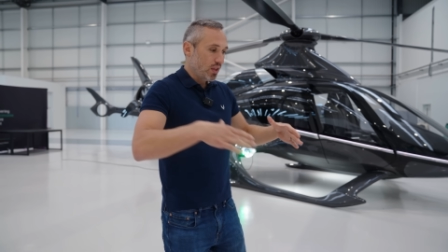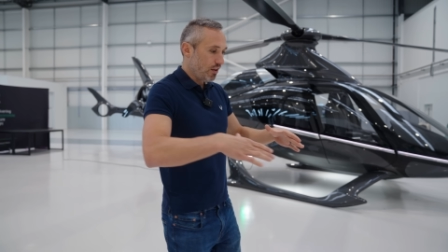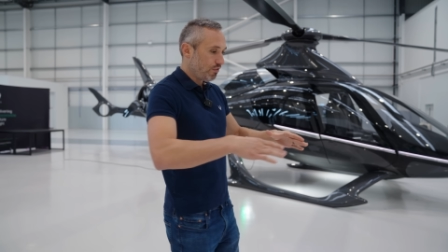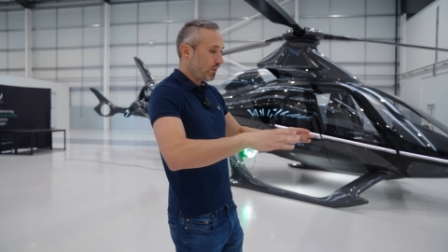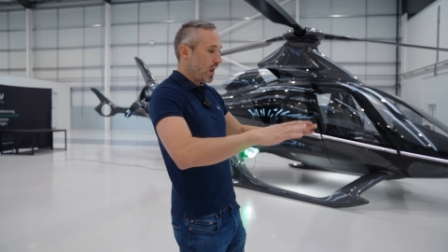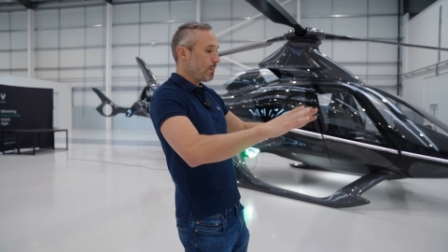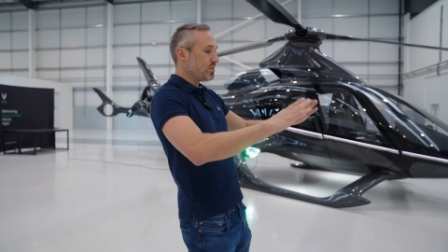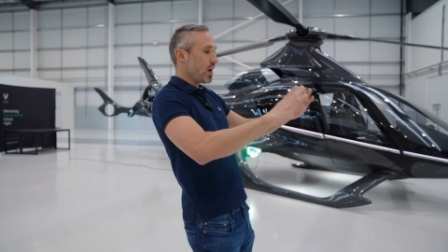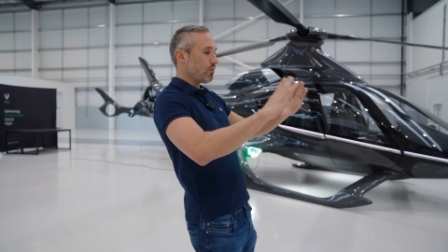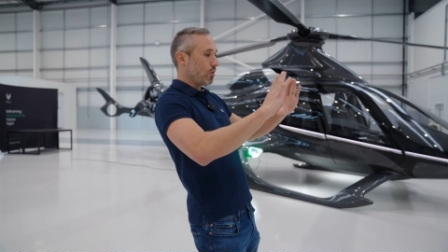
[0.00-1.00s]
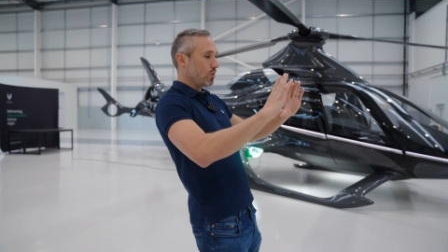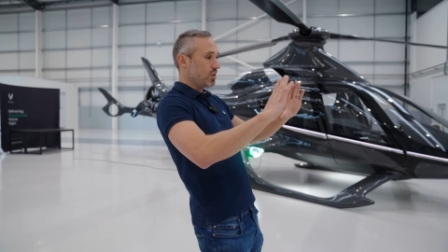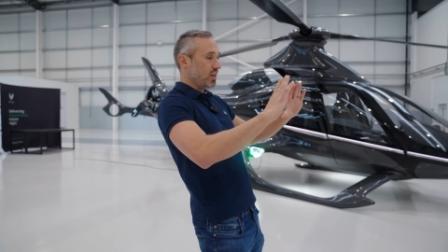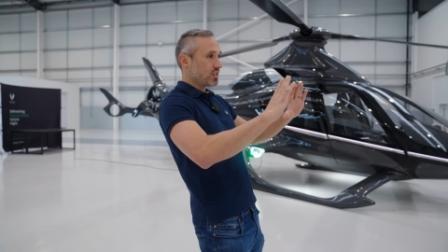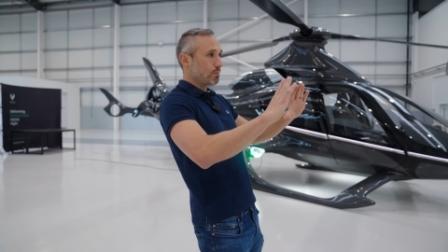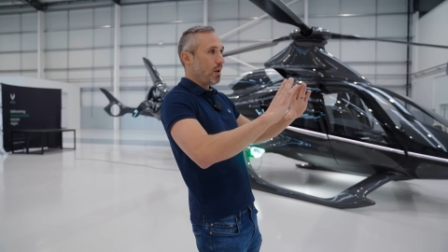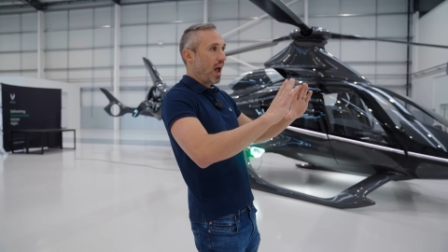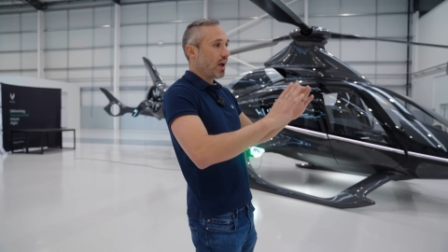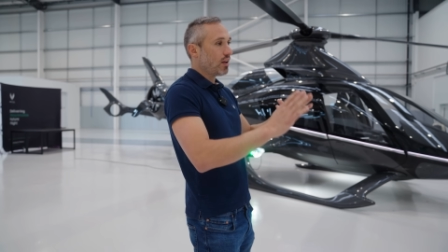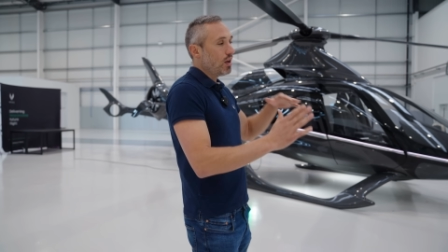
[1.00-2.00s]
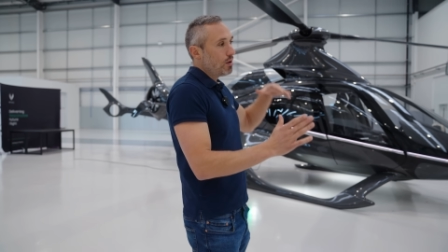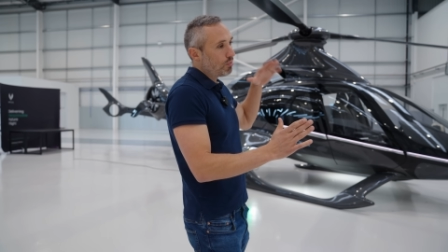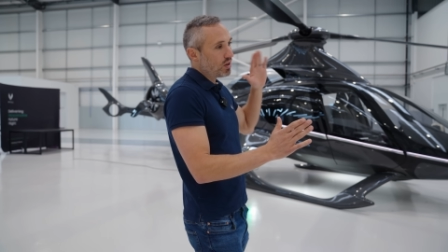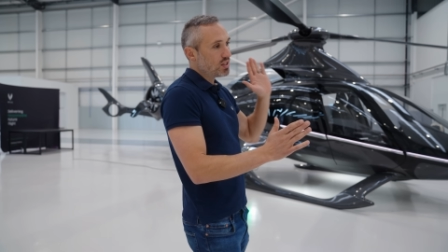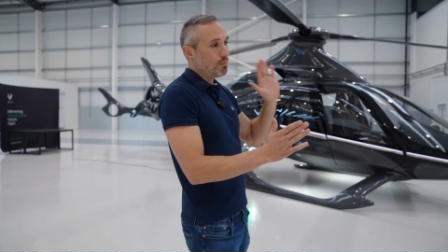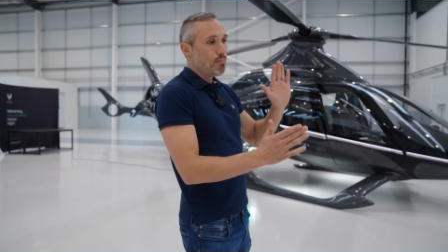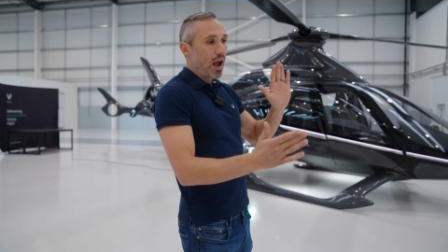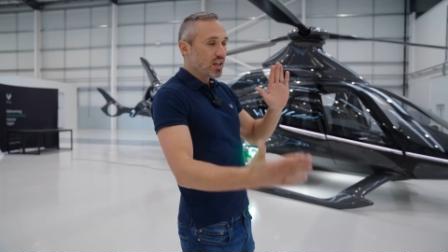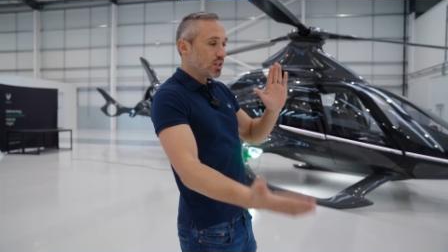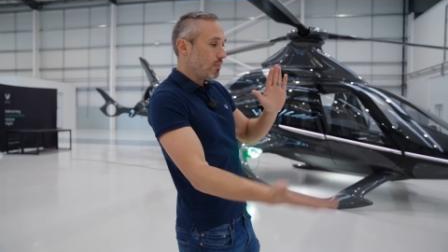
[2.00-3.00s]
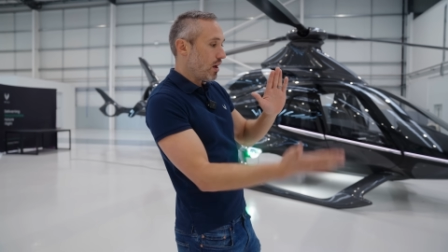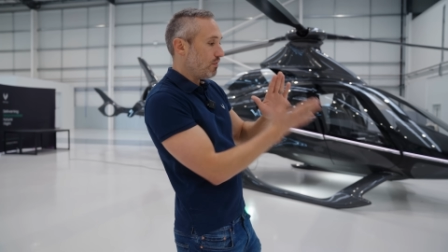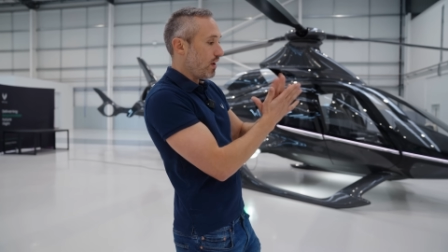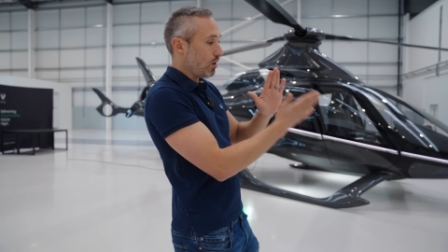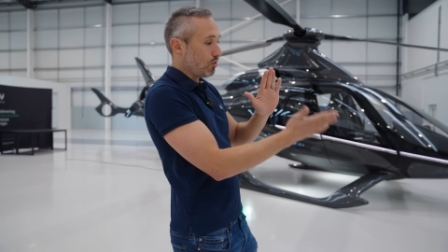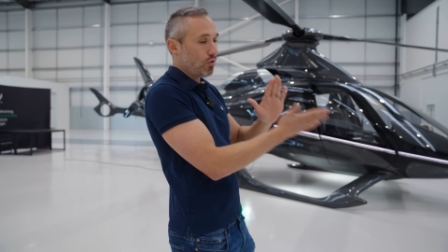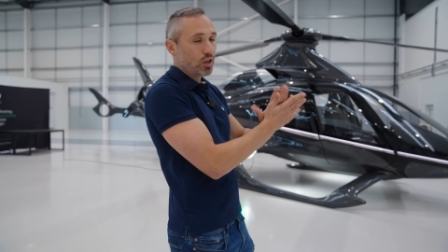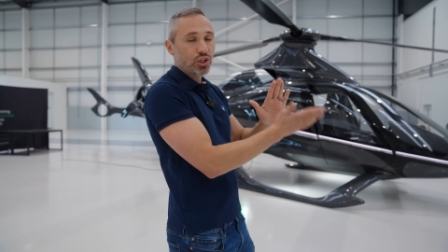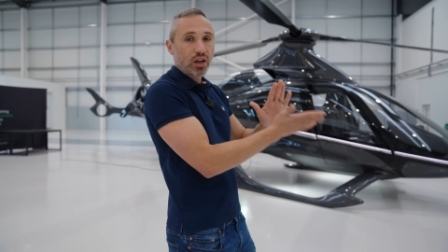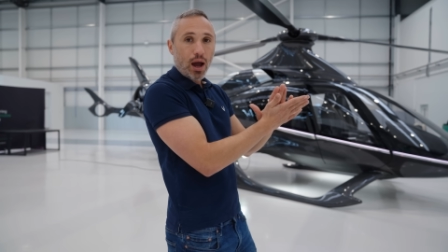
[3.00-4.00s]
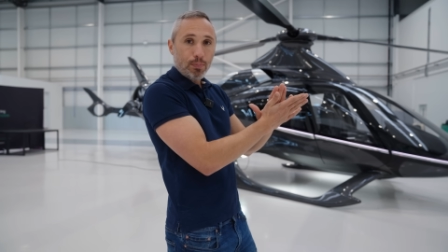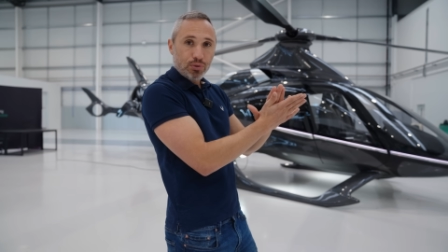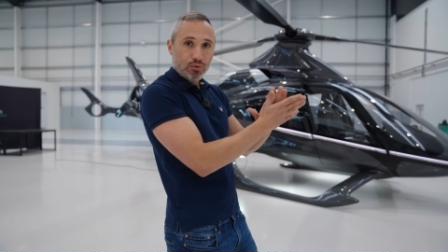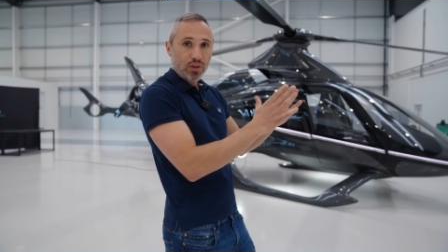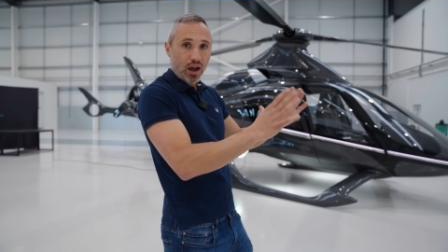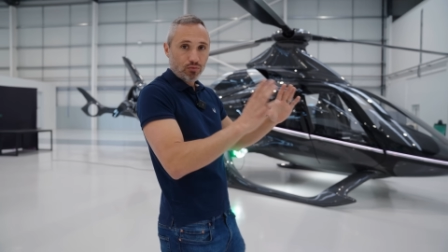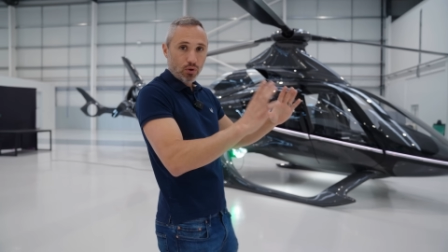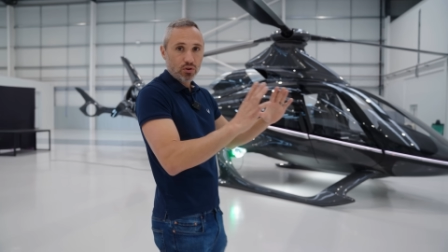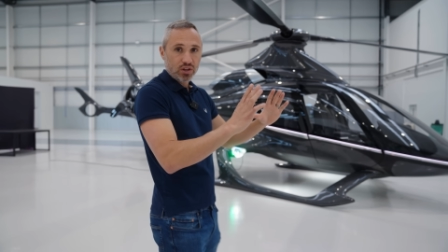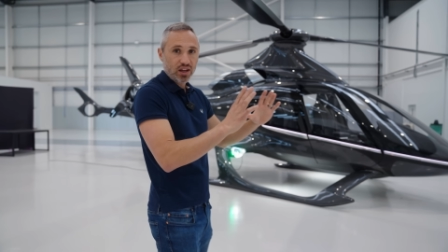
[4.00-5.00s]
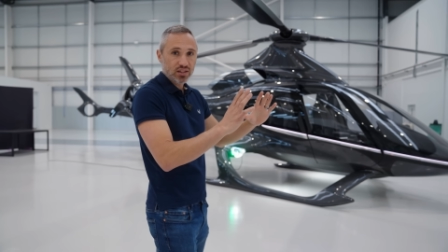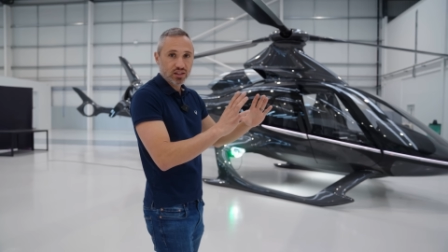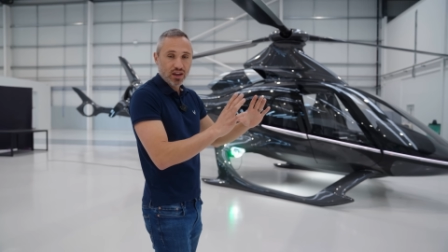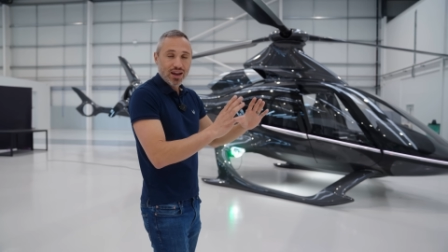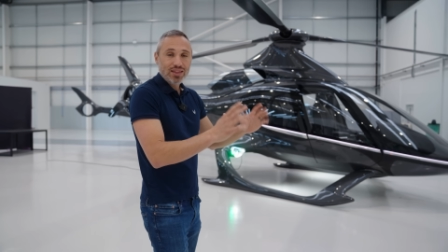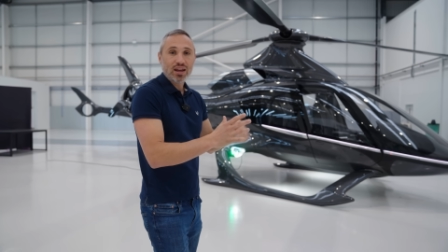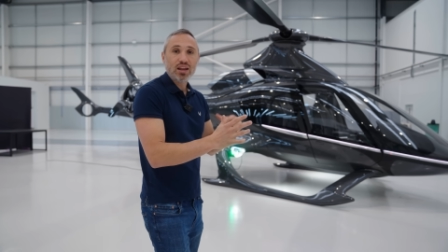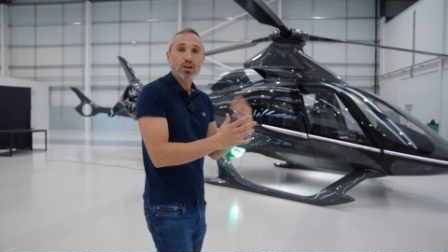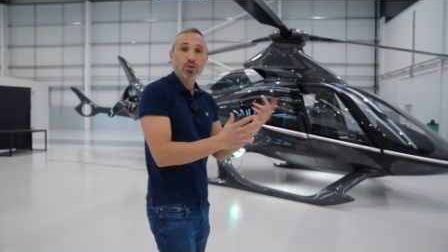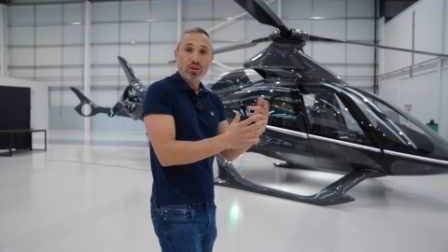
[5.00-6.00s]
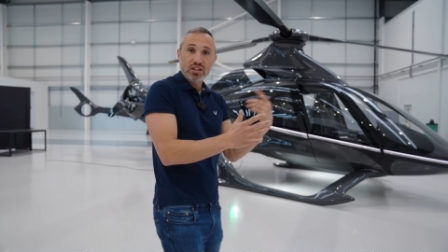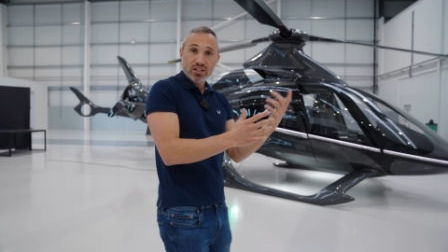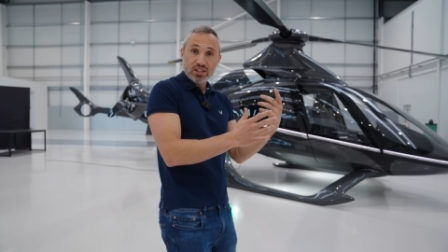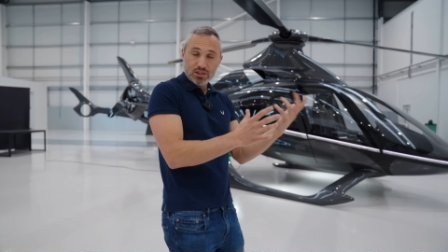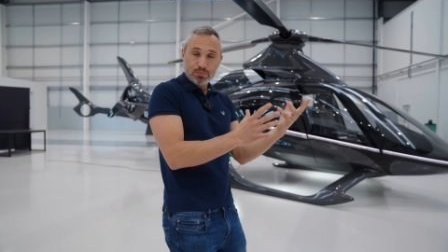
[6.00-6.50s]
it flaps that rotor disc back, brings the max amount of air rushing up through that rotor disc, that increases the